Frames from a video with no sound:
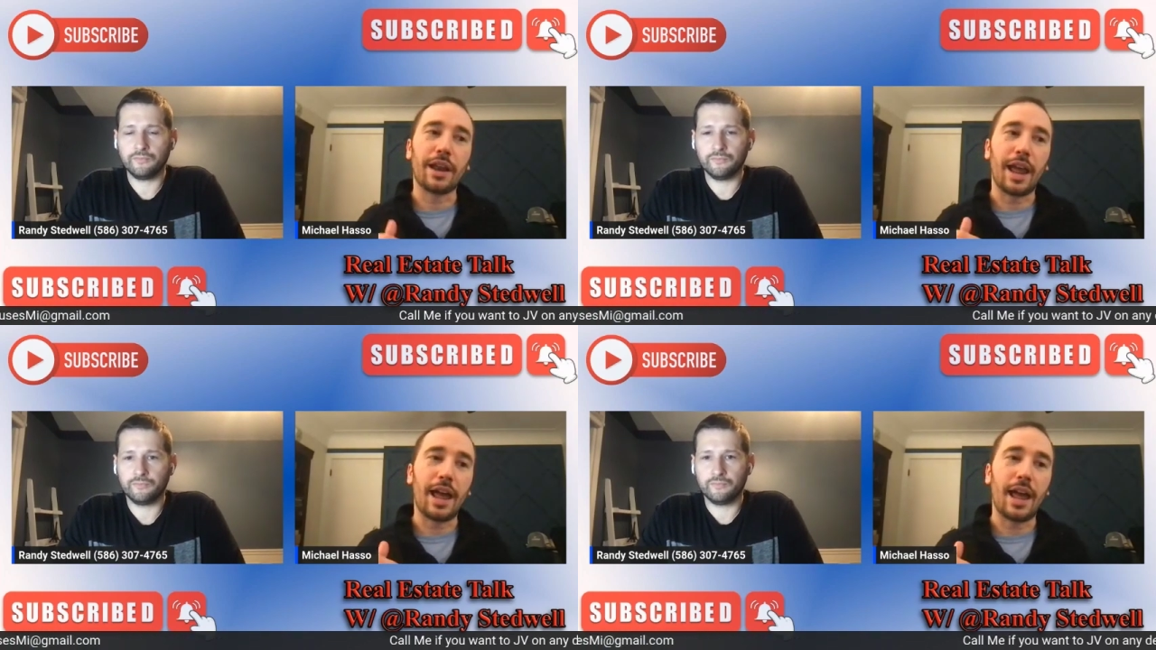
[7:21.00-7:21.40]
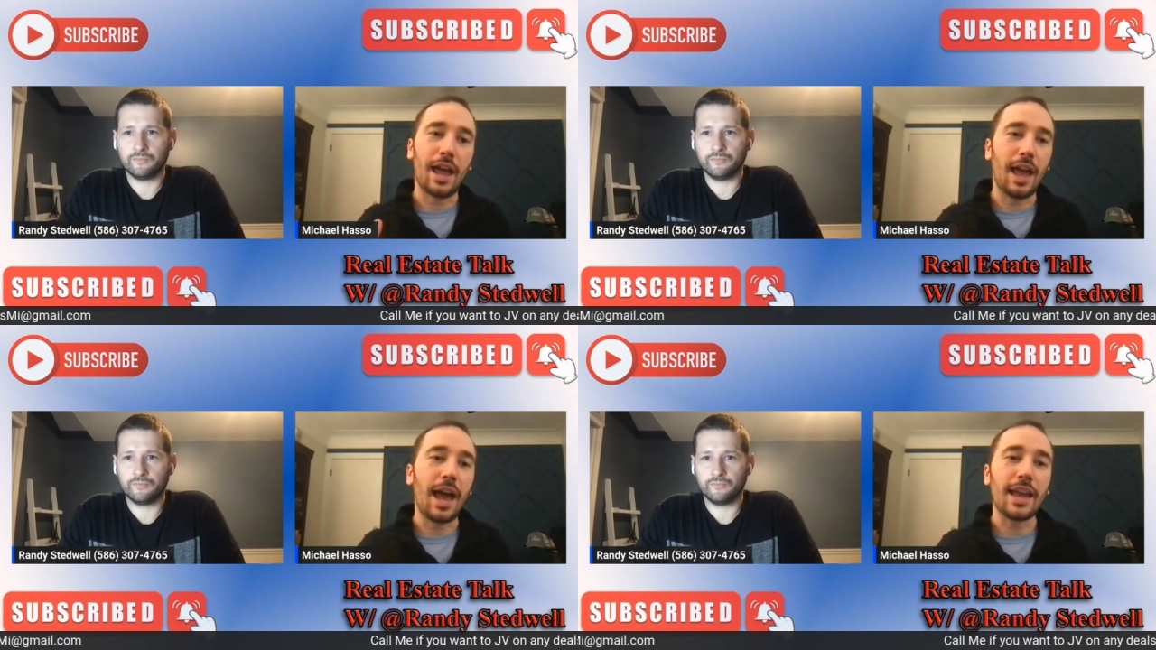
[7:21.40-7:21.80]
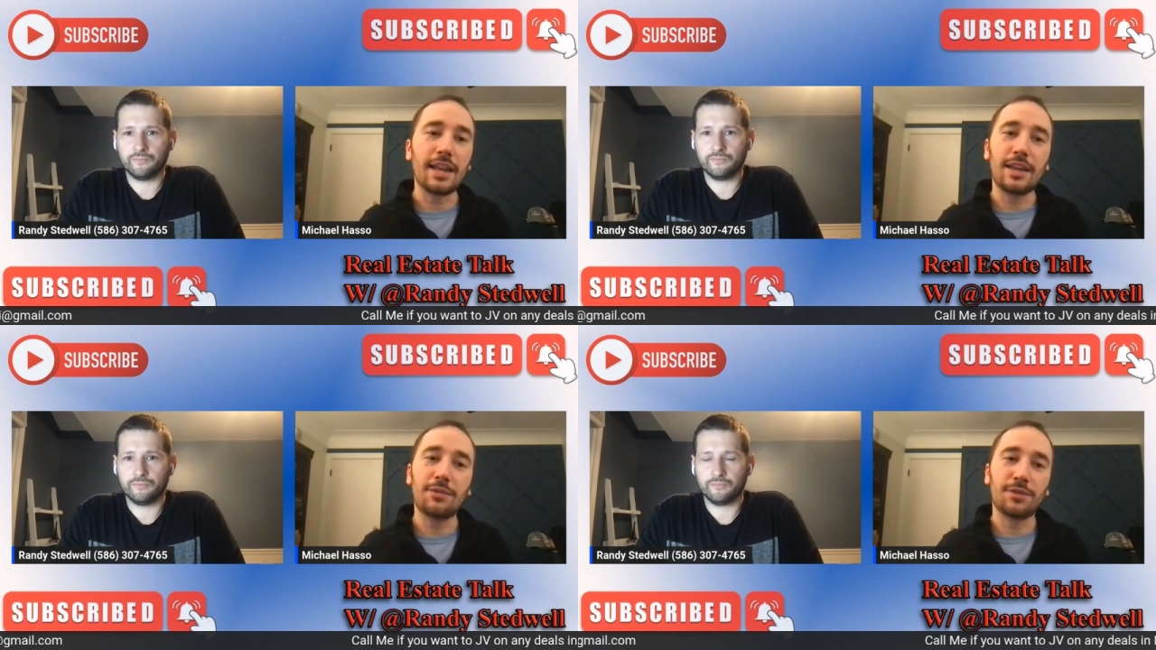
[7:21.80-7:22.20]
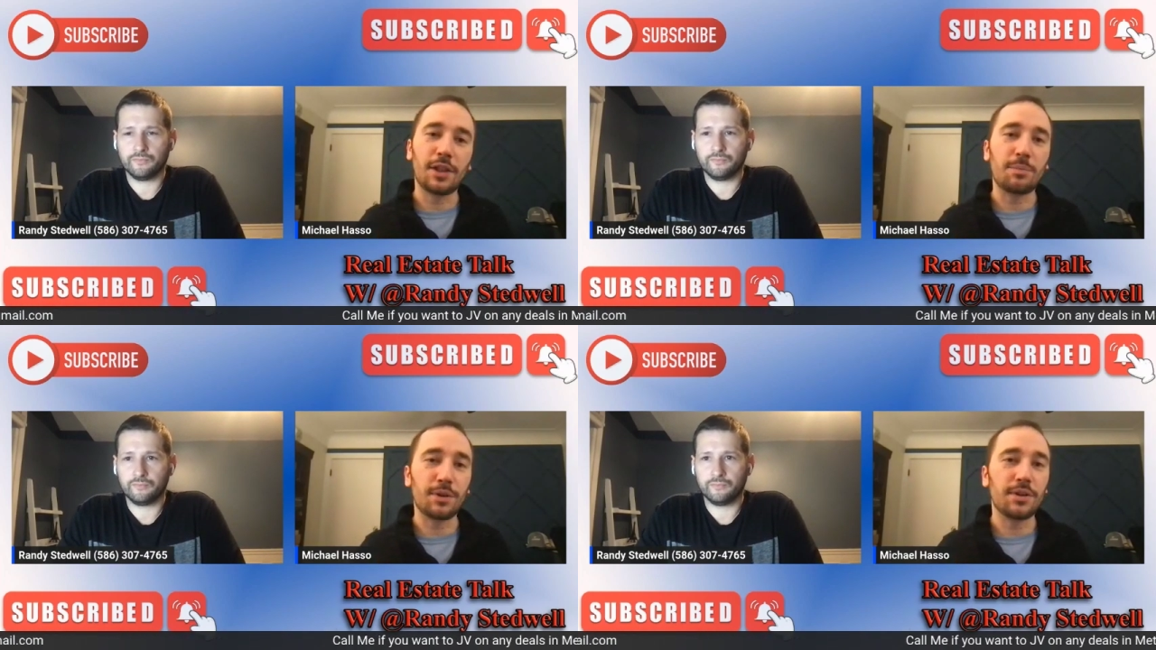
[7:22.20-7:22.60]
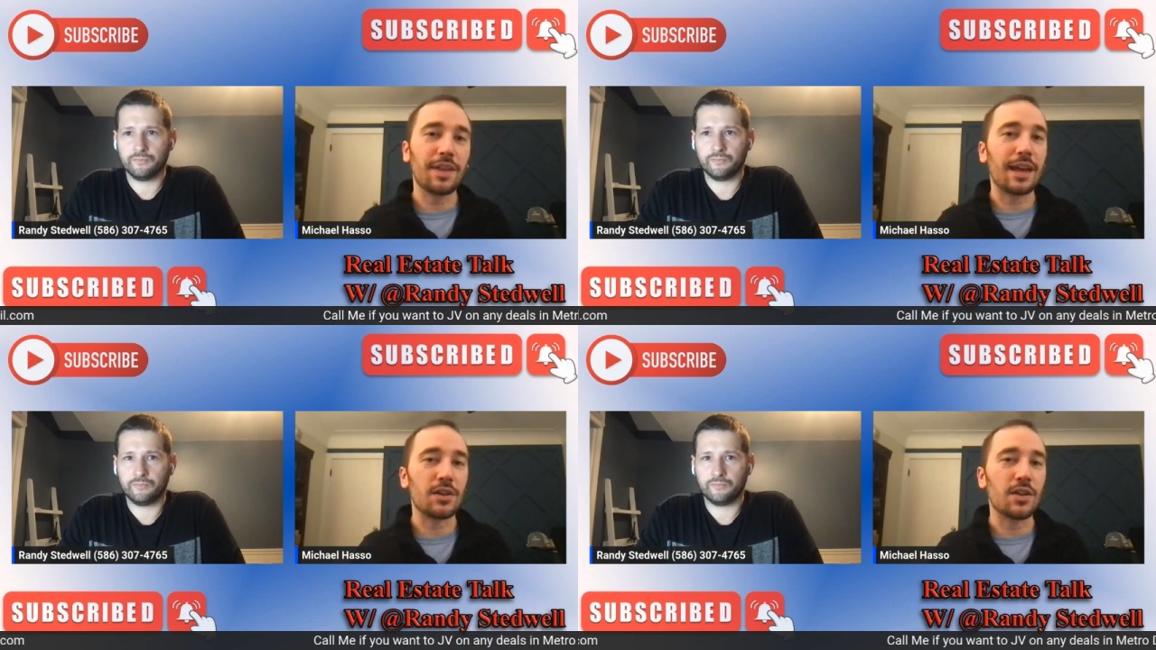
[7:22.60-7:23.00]
Speaker 1: but any
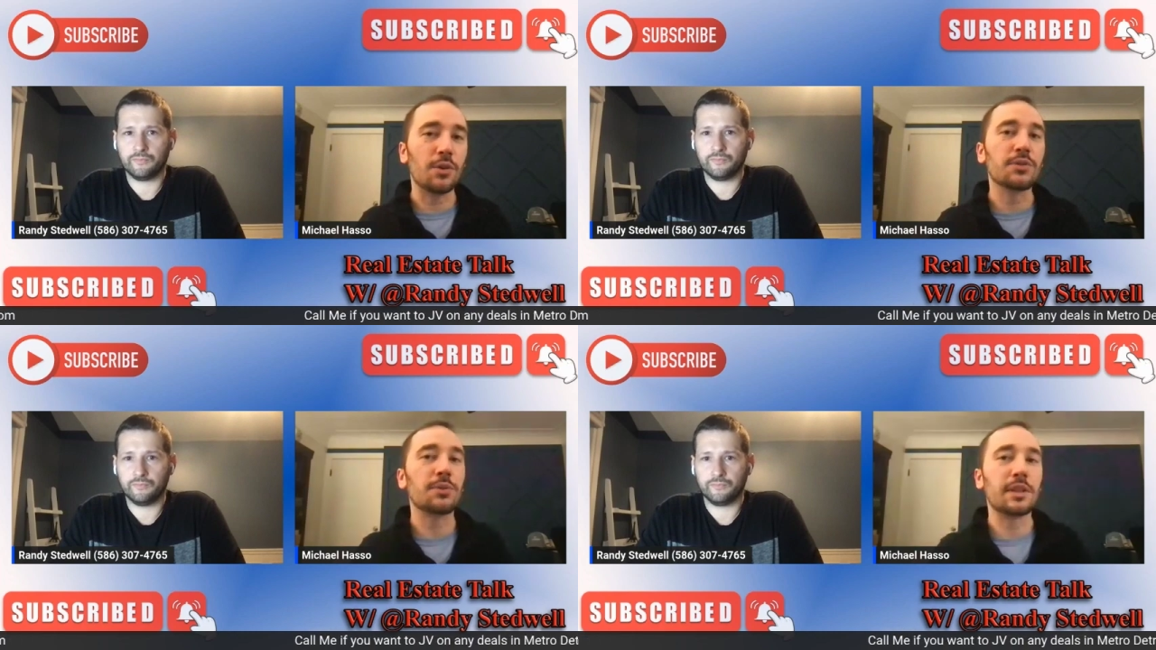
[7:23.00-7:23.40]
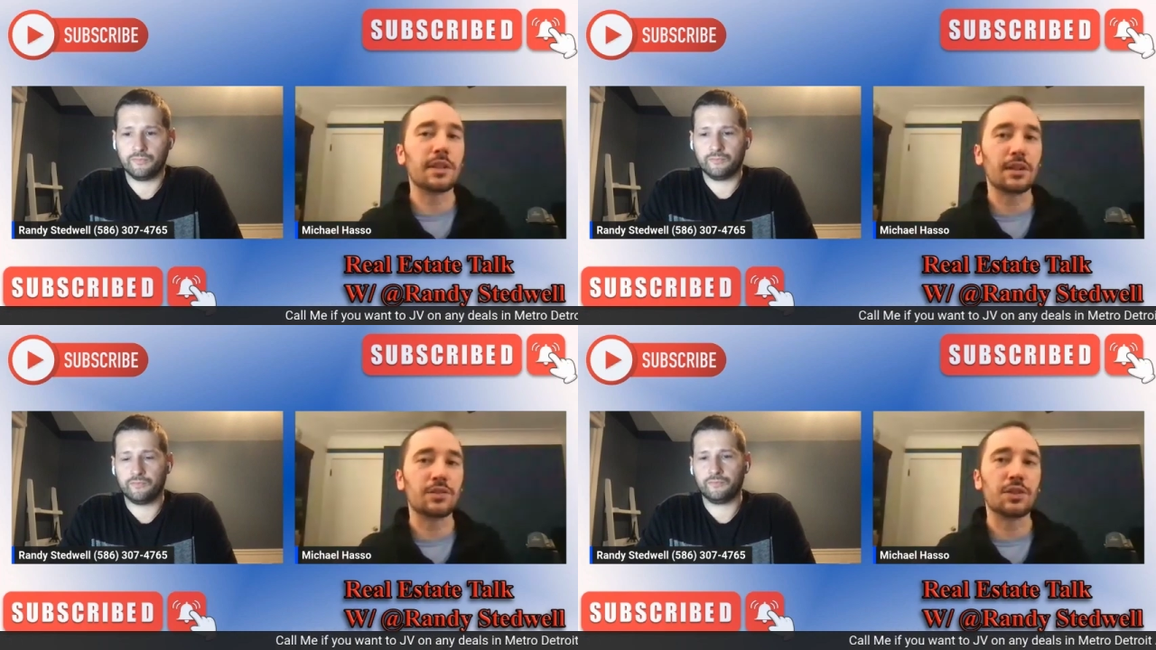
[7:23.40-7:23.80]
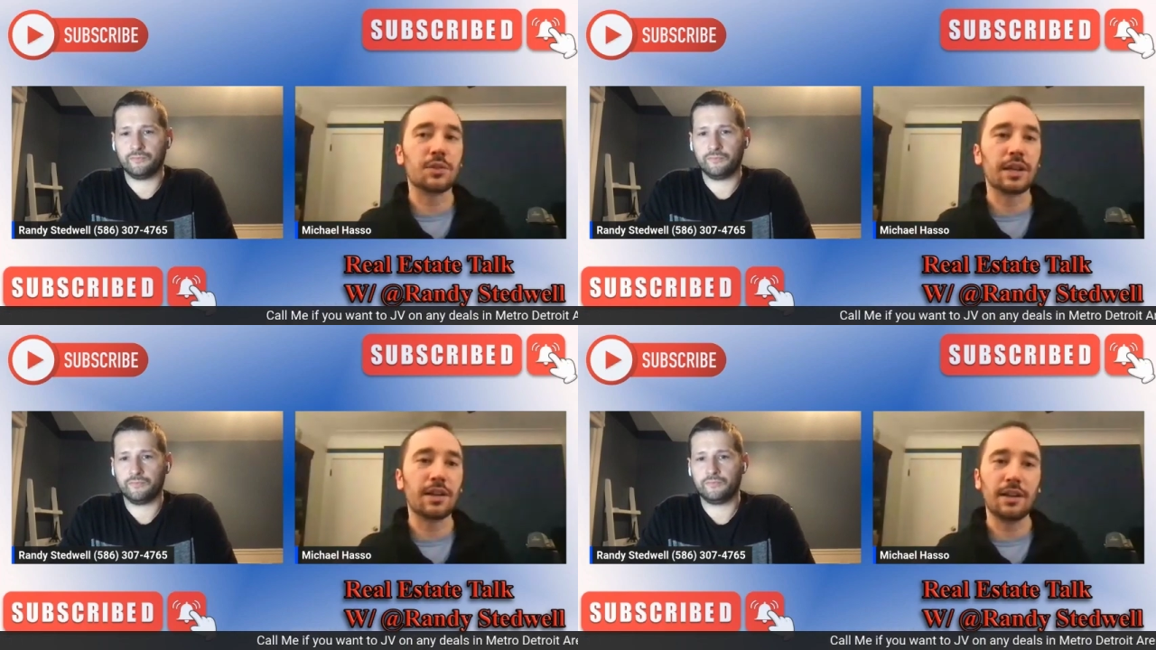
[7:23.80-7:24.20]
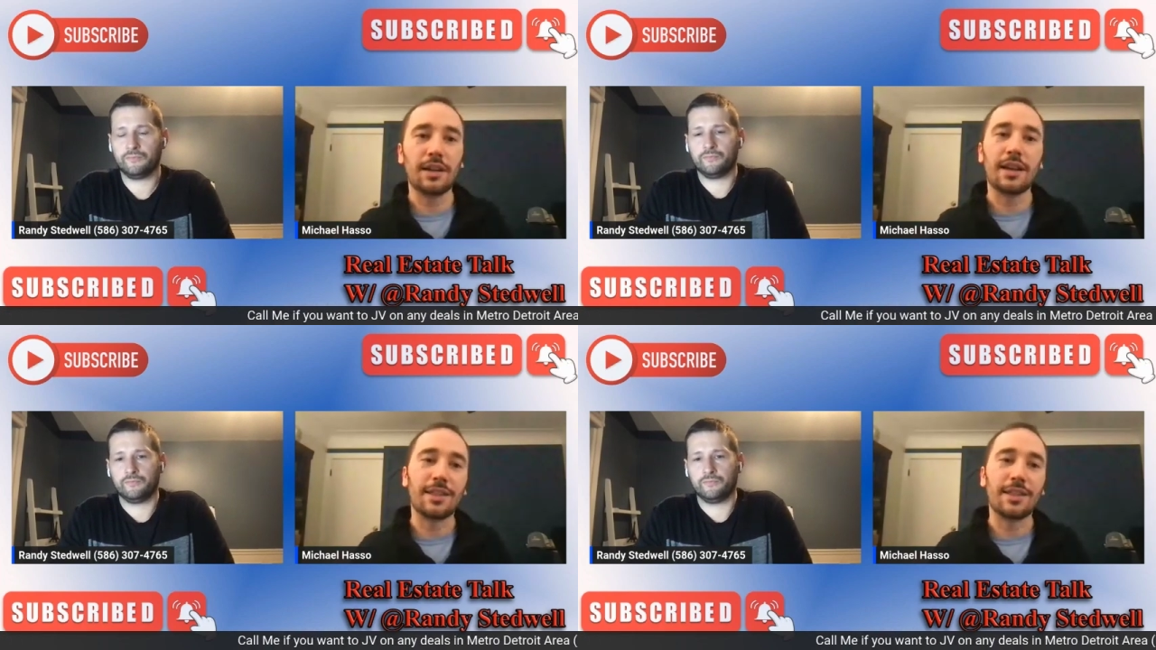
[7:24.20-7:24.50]
flipper that knows what they're doing,